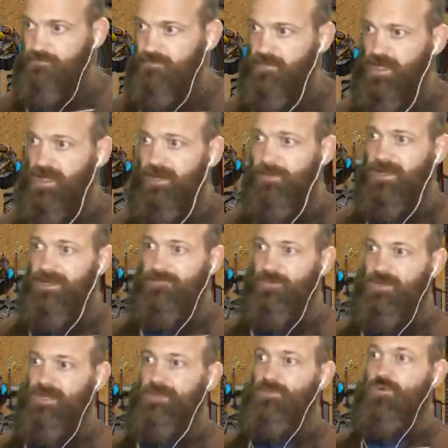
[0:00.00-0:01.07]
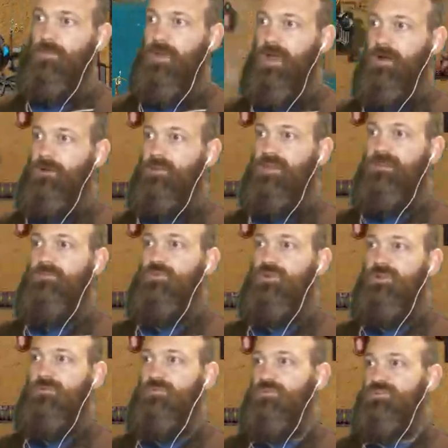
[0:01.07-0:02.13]
Anyway, if we need more power, we can put
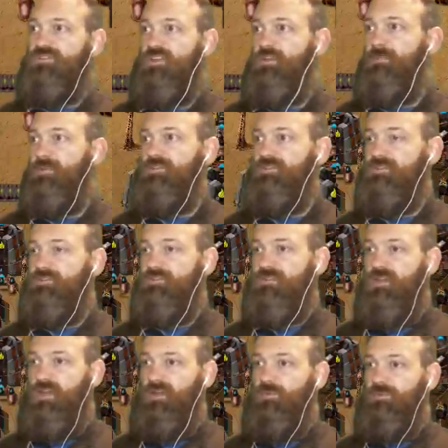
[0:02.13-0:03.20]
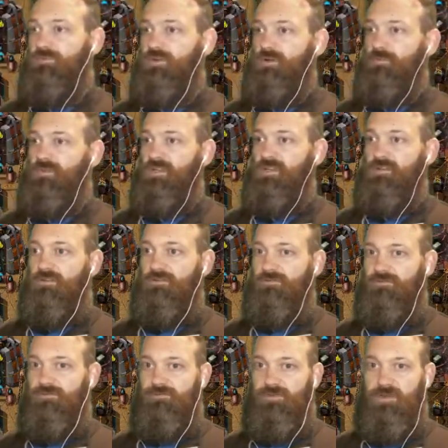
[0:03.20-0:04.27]
in more steam engines, and we've got plenty of
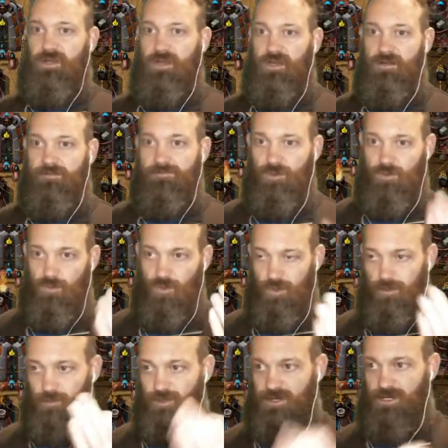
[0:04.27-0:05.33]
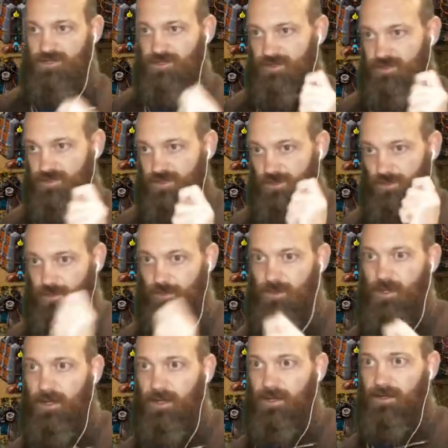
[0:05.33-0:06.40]
fuel oil production to
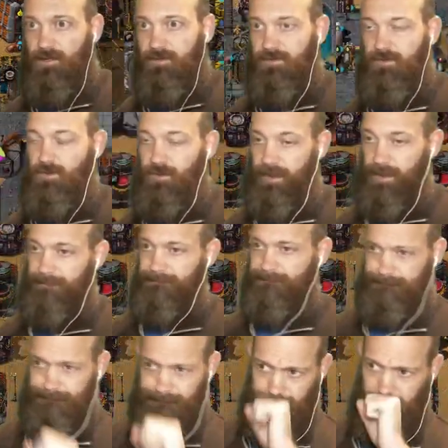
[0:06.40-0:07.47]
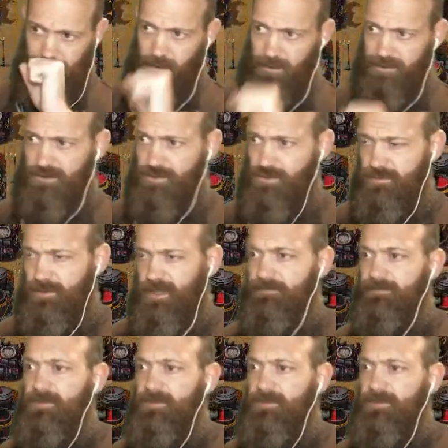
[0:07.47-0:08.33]
do that. Oh, excuse me.